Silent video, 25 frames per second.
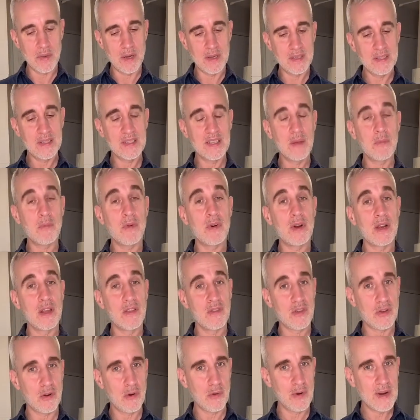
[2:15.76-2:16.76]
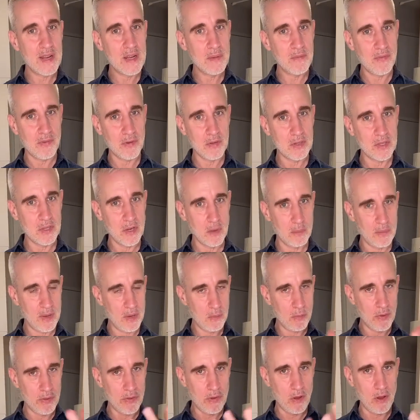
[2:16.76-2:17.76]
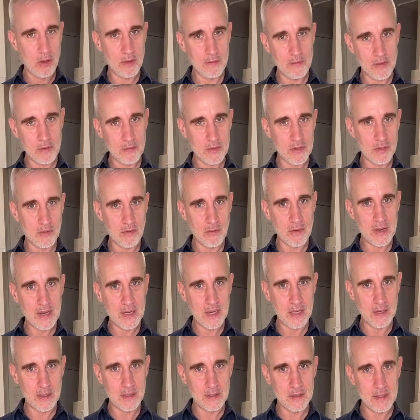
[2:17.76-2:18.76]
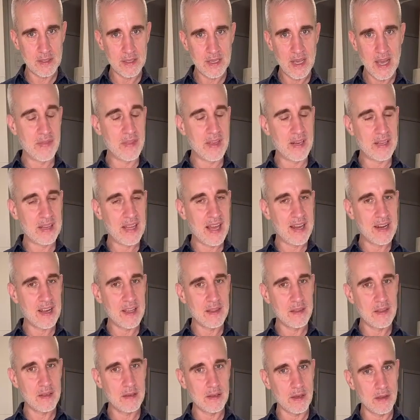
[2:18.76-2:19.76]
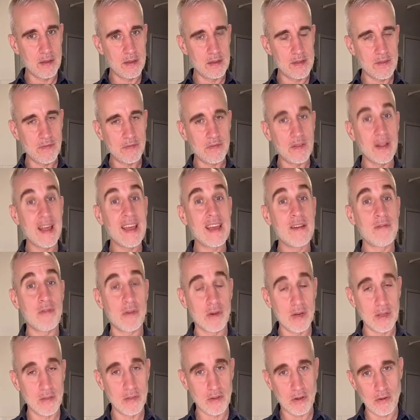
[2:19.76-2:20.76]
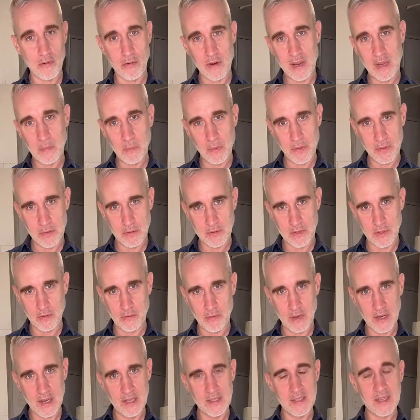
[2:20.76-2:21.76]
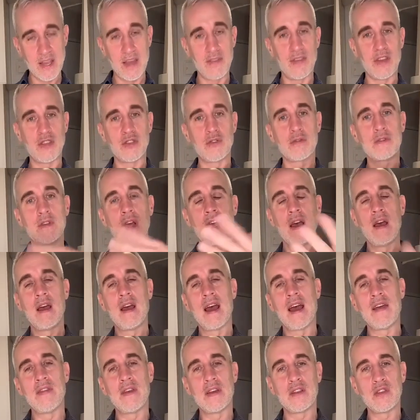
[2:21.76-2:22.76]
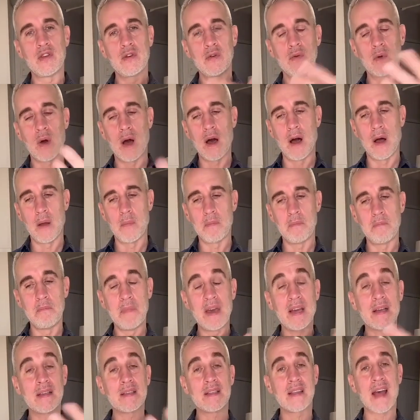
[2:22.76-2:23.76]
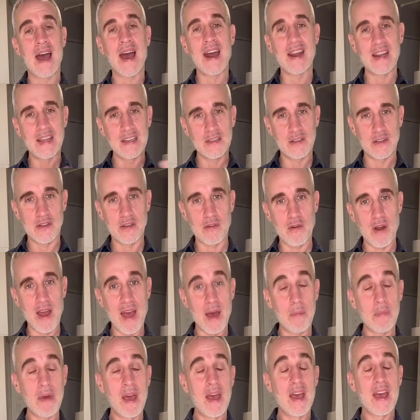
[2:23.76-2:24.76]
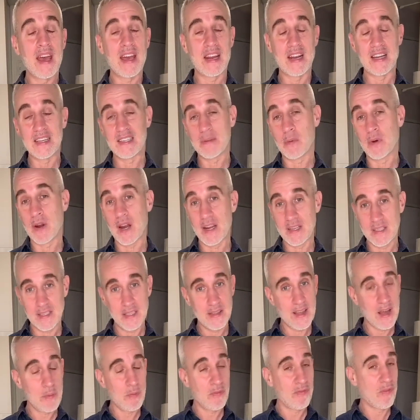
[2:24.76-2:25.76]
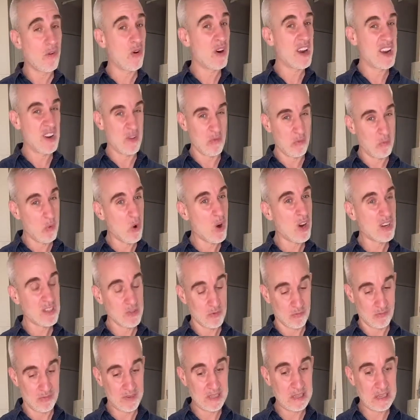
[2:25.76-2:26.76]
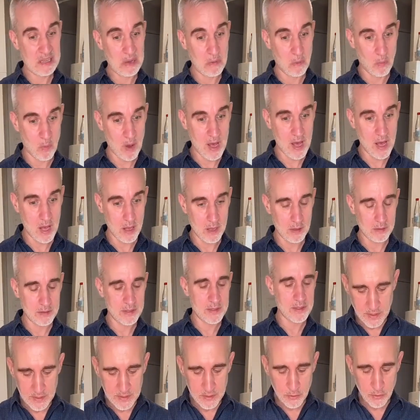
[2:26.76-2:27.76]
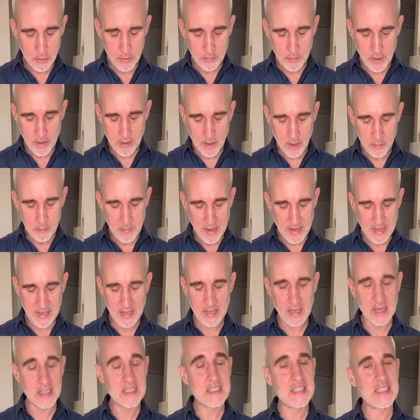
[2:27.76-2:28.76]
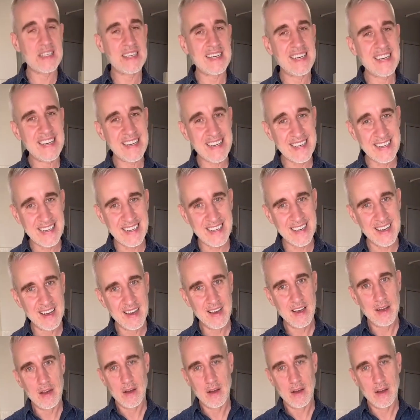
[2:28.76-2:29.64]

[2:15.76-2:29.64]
simmering the cream for a little bit with all of those ingredients, and then flavoring the cream with those ingredients, and then you mix that into the crab. And when I did that before, it worked really well. It's sort of like I'm making a tea